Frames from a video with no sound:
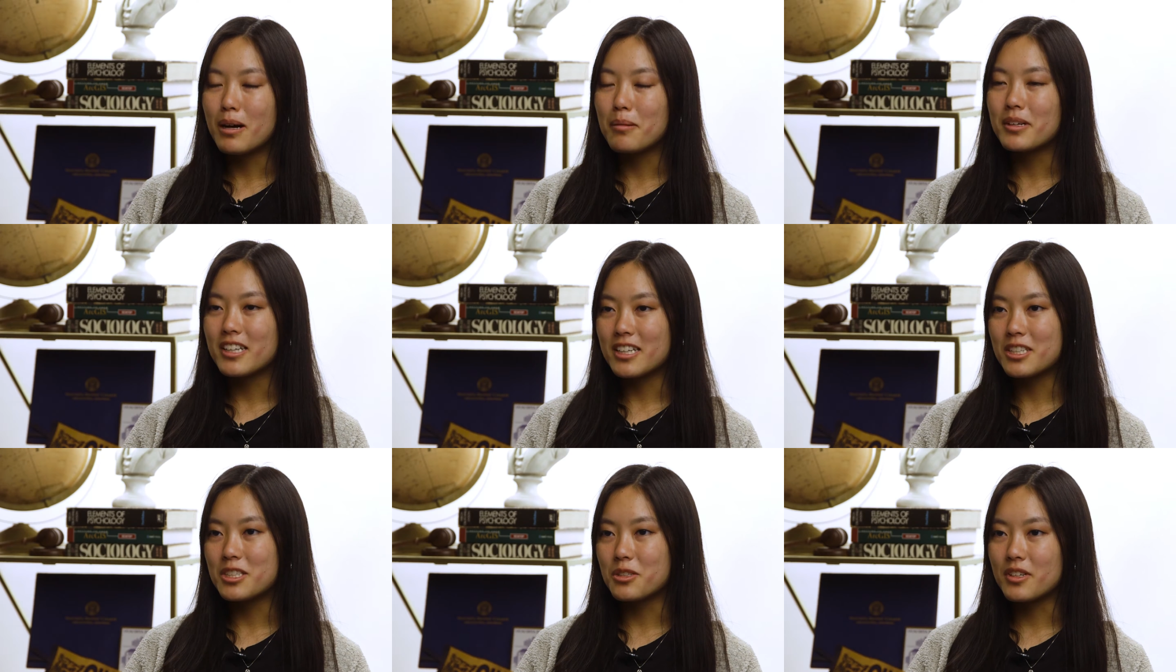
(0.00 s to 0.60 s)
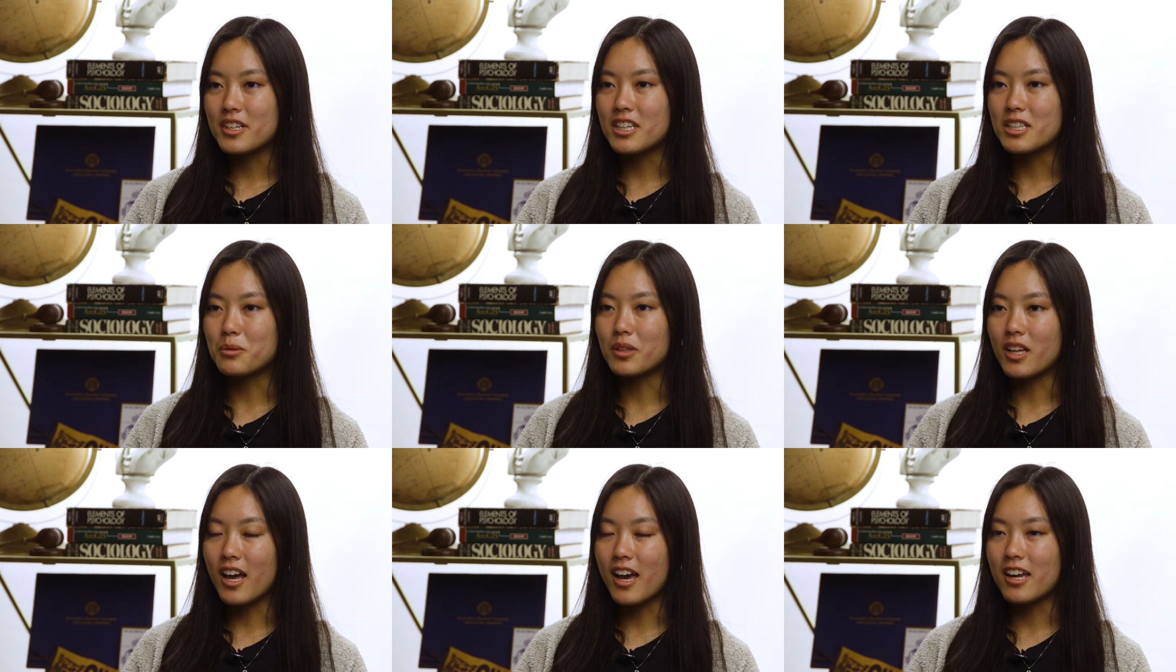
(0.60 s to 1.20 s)
Public history is
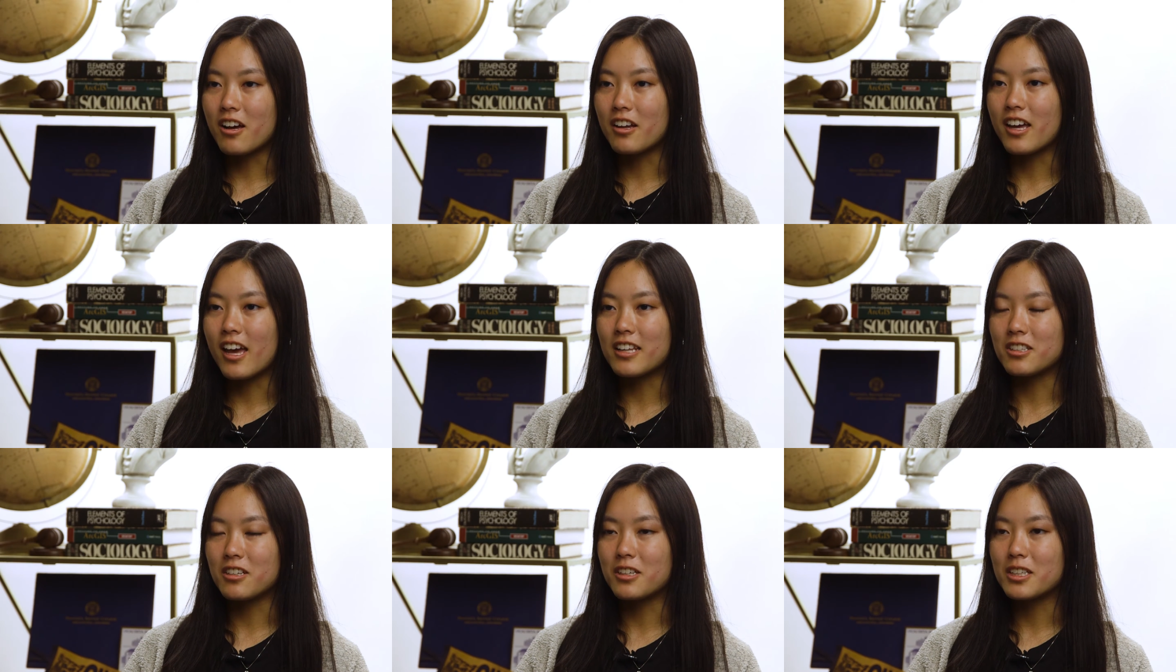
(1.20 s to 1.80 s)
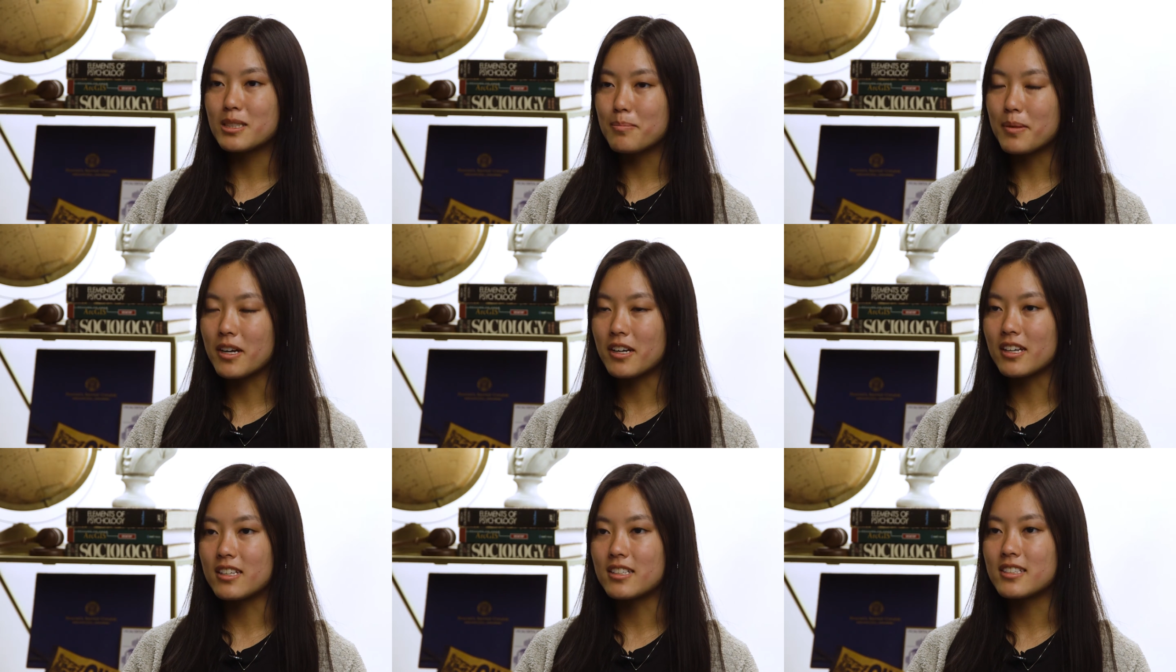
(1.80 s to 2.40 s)
reliant on hands-on
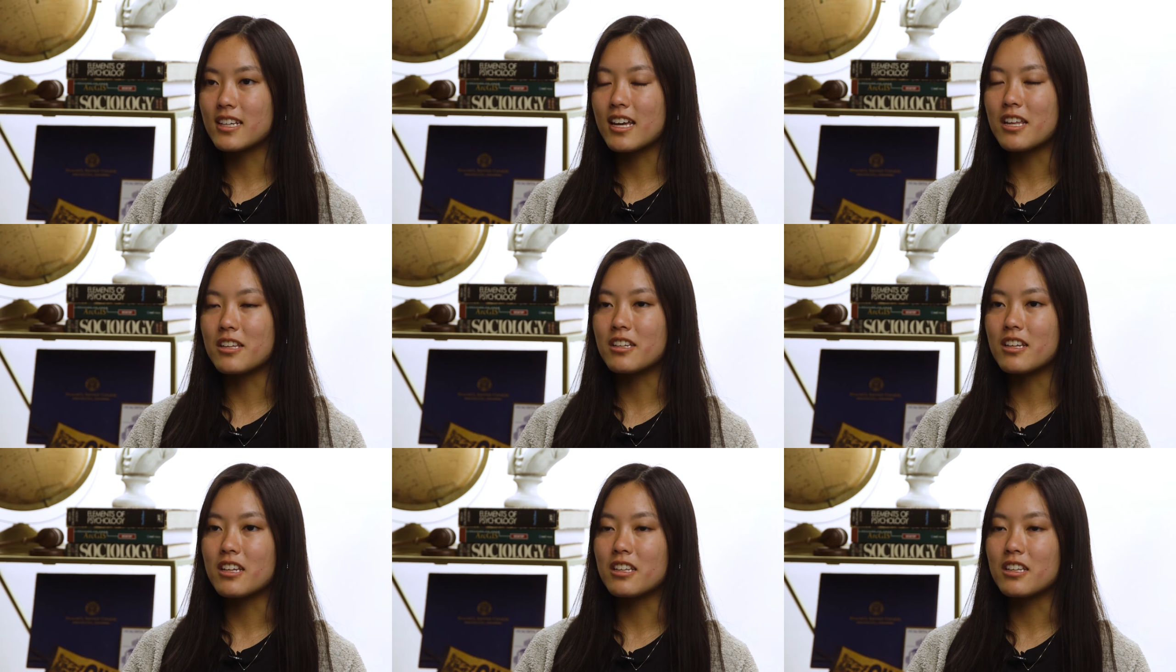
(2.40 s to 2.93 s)
experience and